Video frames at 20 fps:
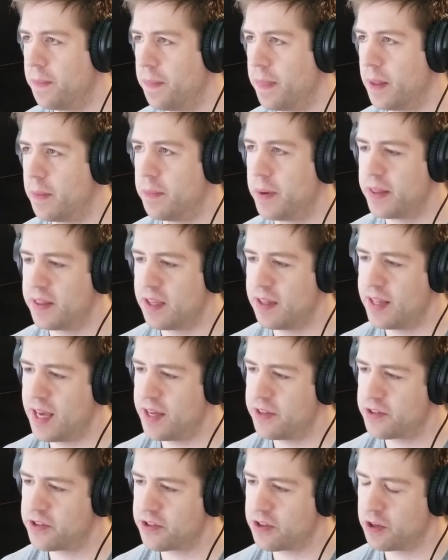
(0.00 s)
but then
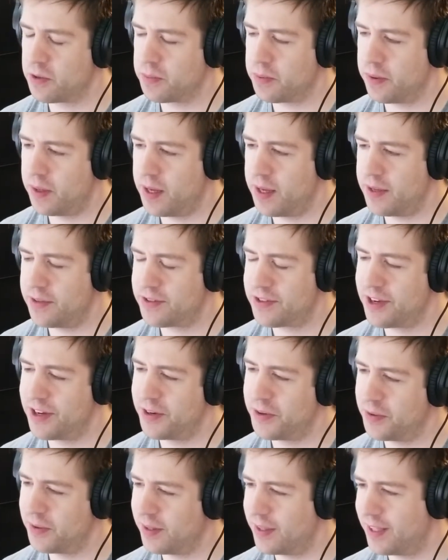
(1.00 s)
that surplus,
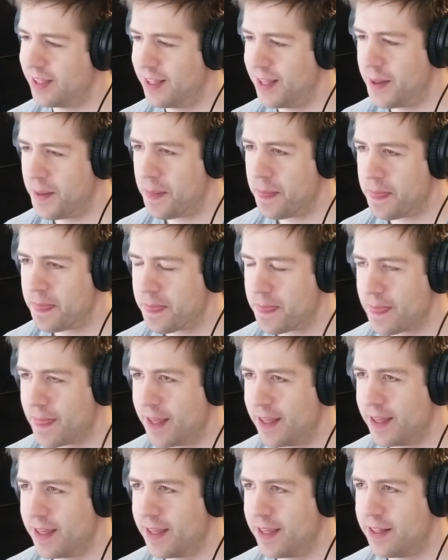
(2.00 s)
so
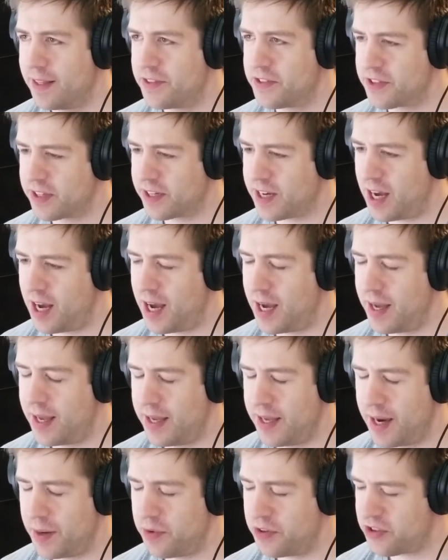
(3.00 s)
this is
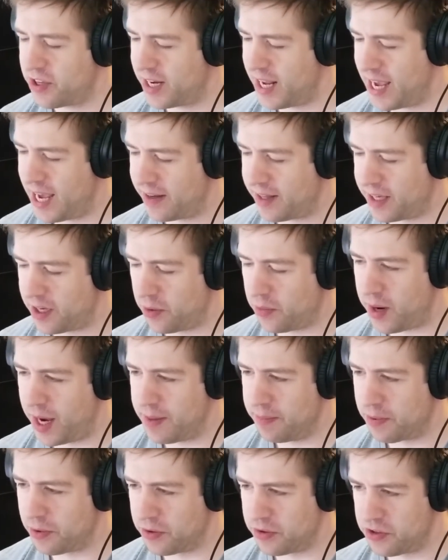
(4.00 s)
I wish that I had like a
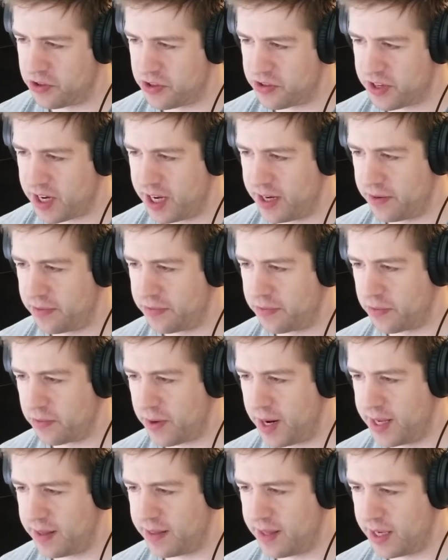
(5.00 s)
whiteboard to just kind of
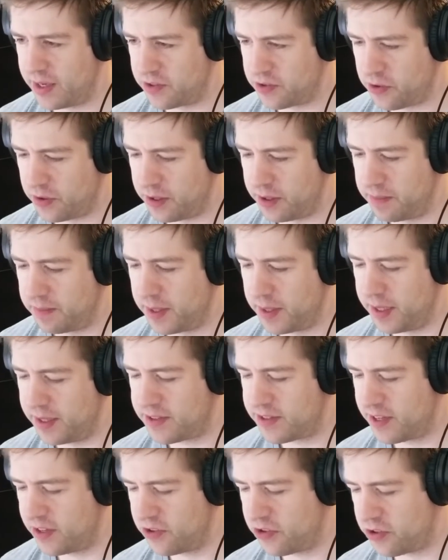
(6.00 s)
write things on, but
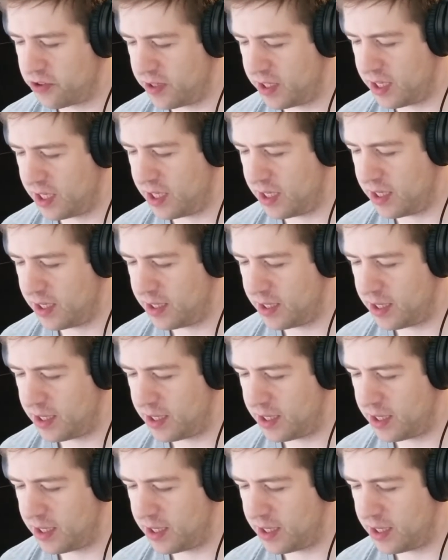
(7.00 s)
essentially,